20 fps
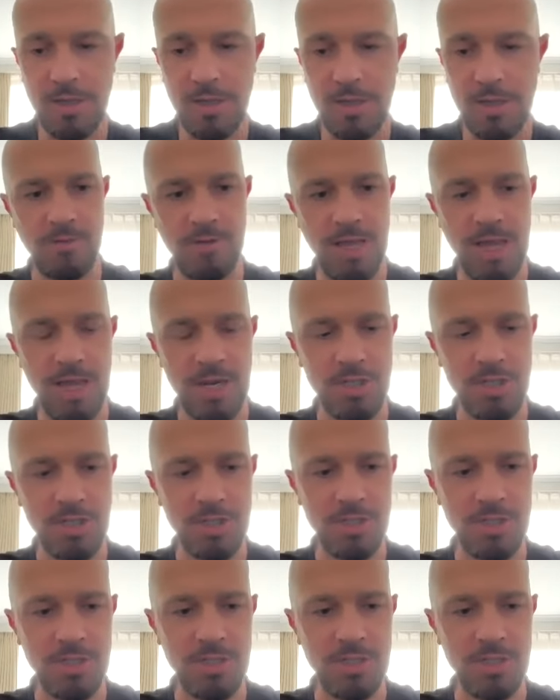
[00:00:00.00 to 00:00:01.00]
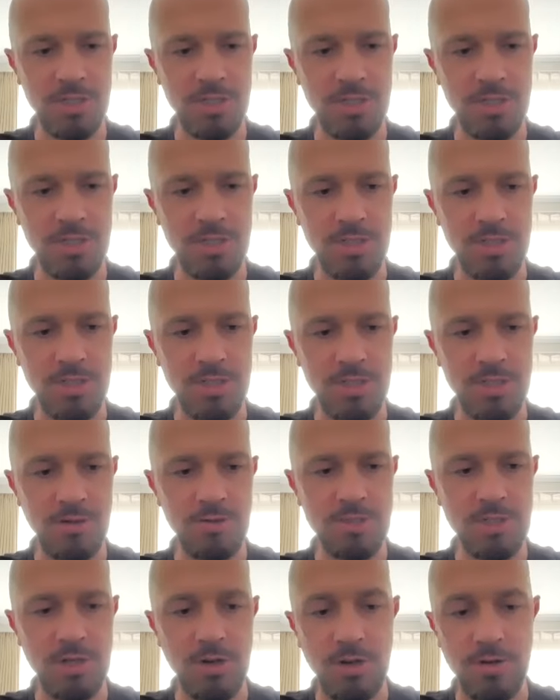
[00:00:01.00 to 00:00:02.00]
the doctor's kind of reaction, there
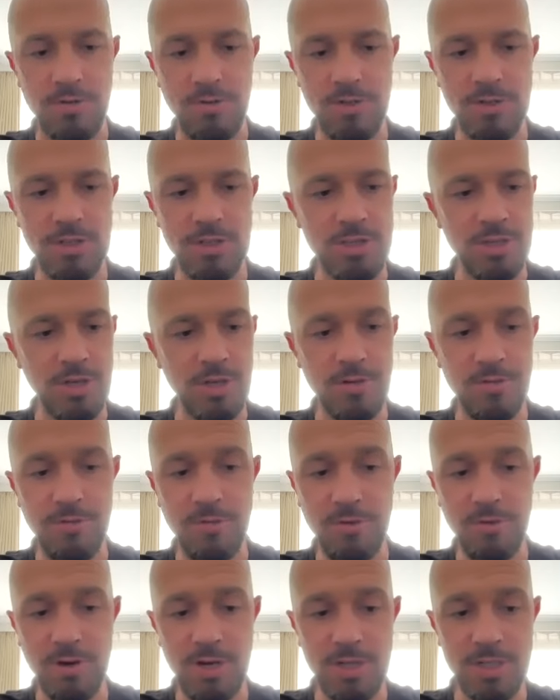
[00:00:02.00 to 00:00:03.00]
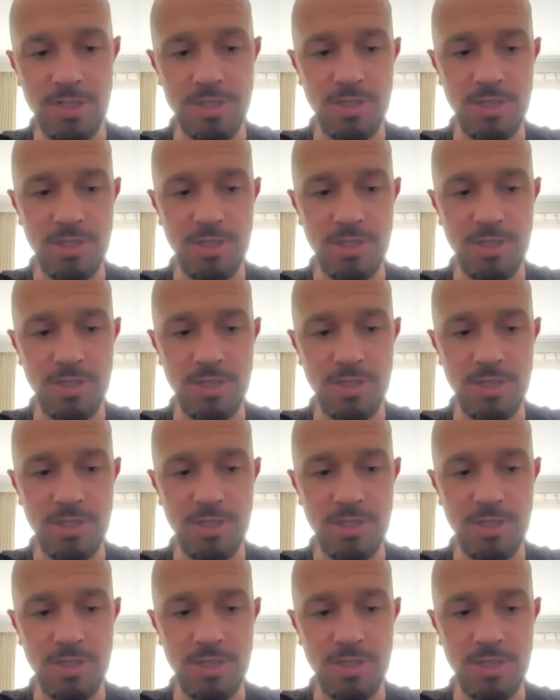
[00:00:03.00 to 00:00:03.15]
was a lot of concern for her.